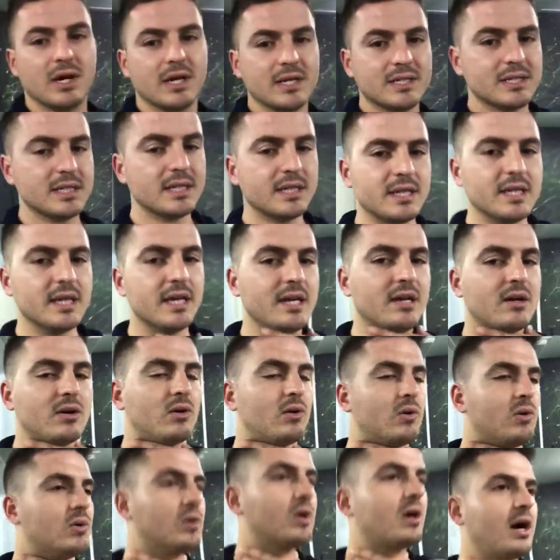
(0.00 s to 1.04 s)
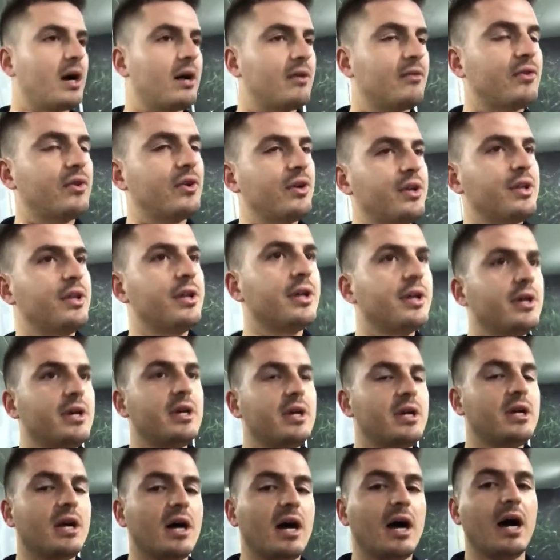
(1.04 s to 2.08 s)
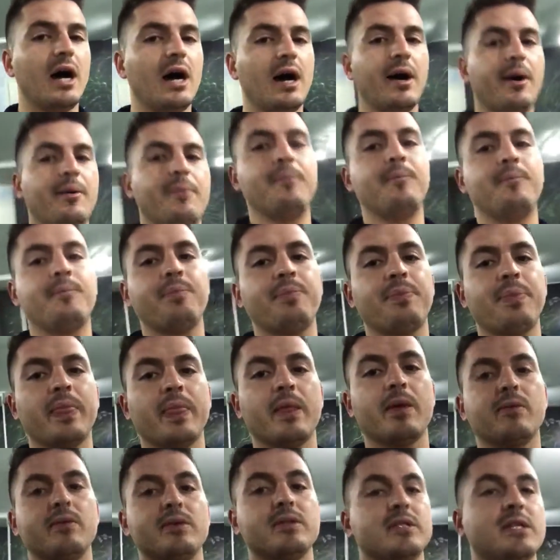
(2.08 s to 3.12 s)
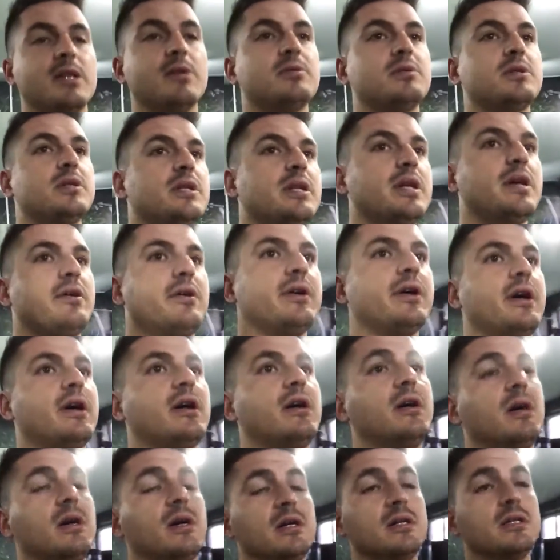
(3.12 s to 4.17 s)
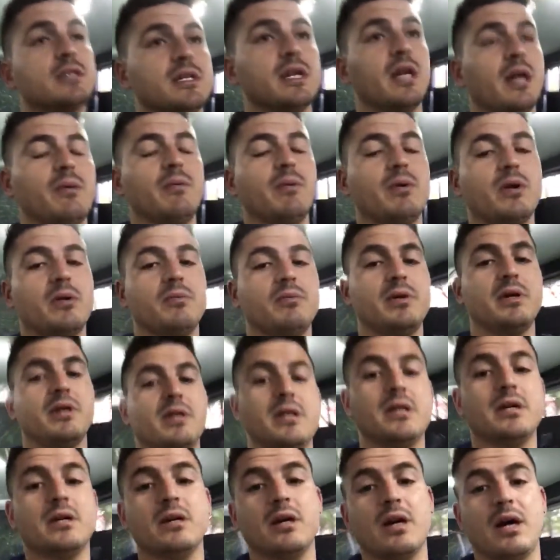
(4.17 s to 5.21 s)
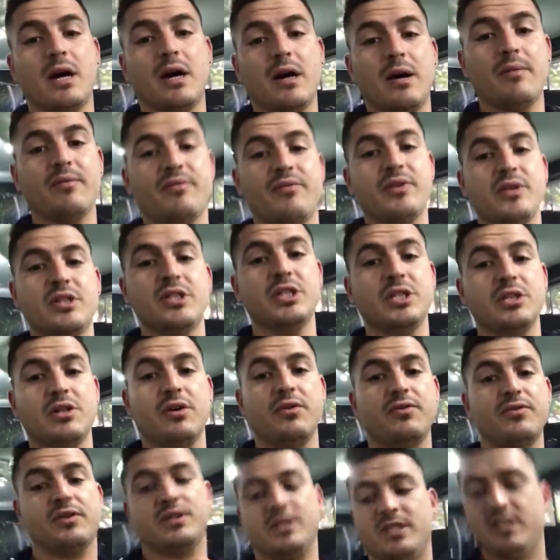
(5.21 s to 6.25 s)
nicely there, all covered. Reception area. Today we're going to be finishing off